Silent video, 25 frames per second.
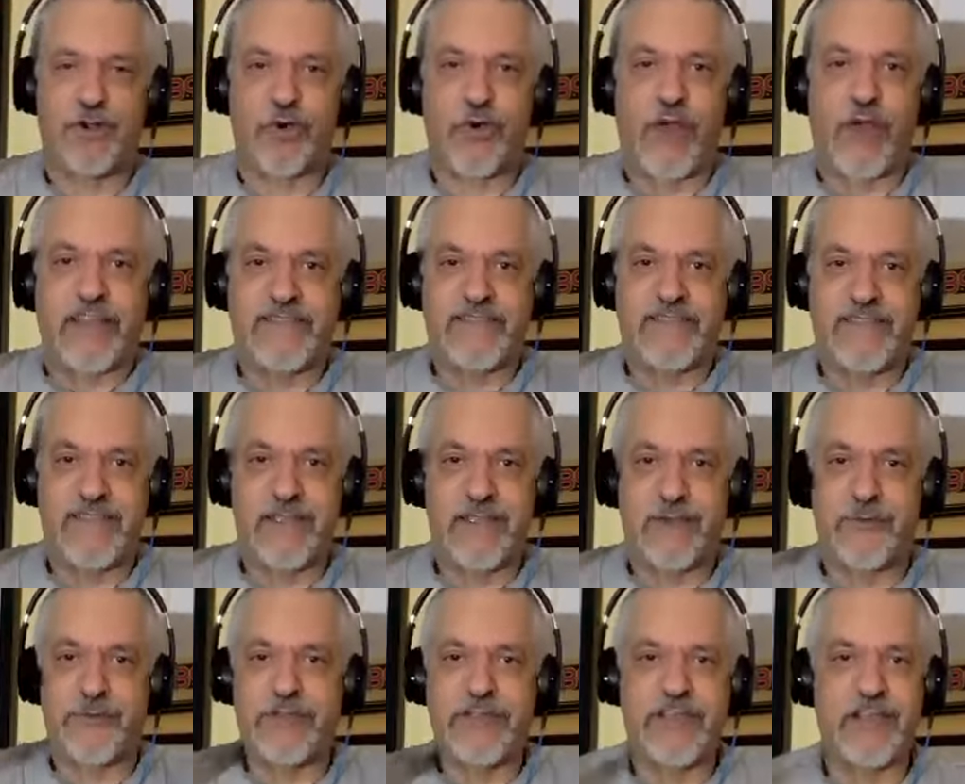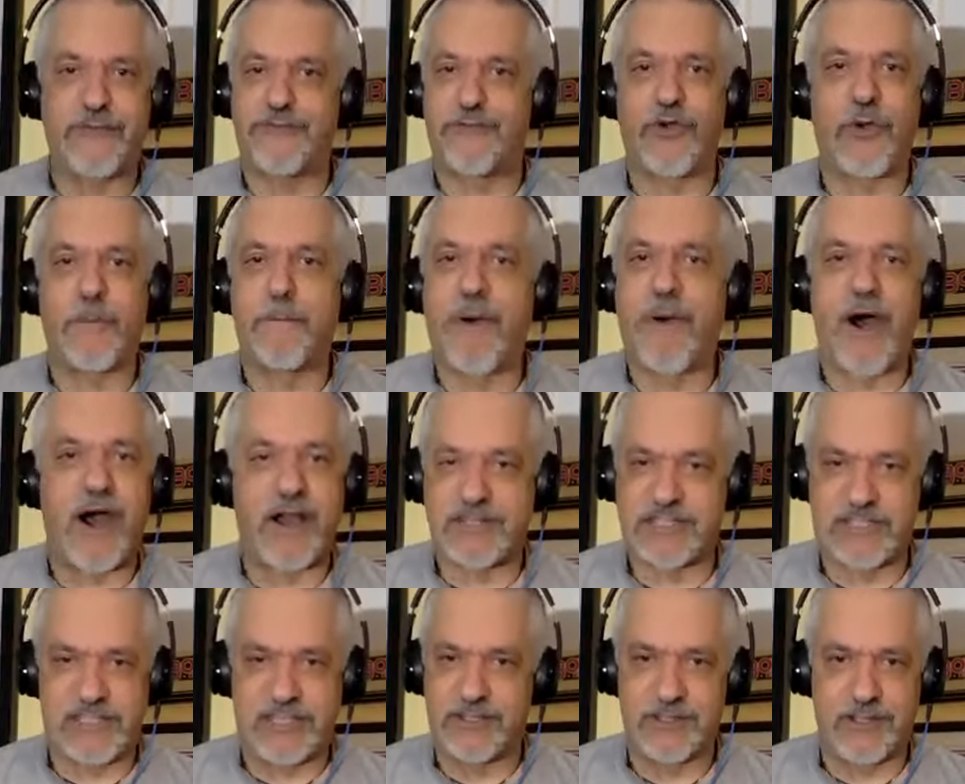criteria for a
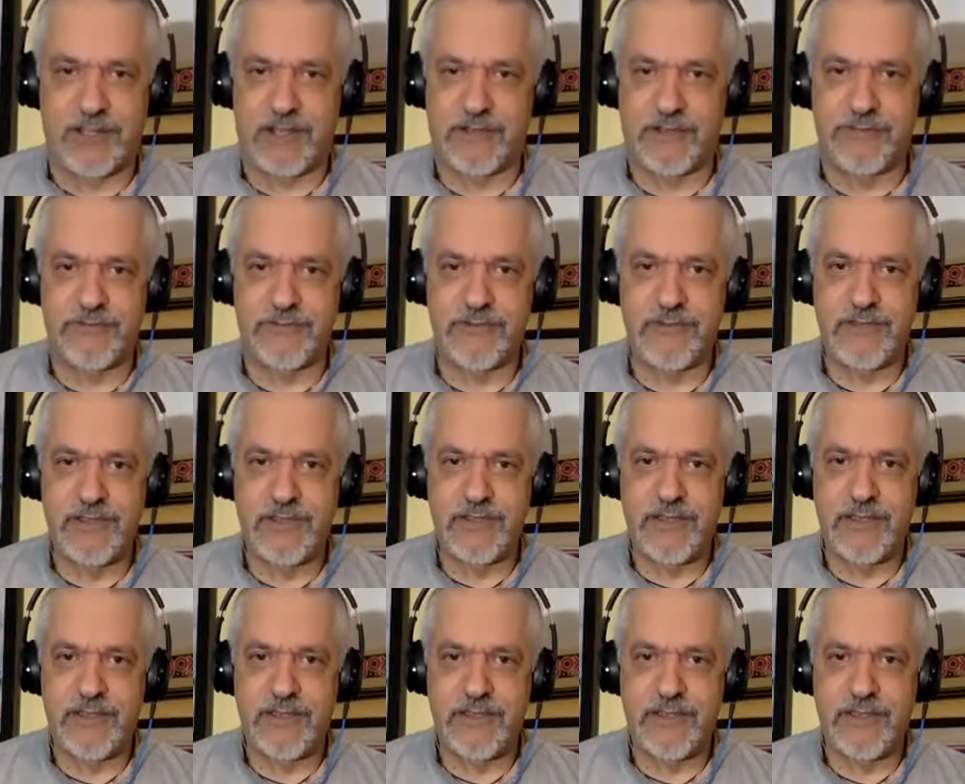boxing glove.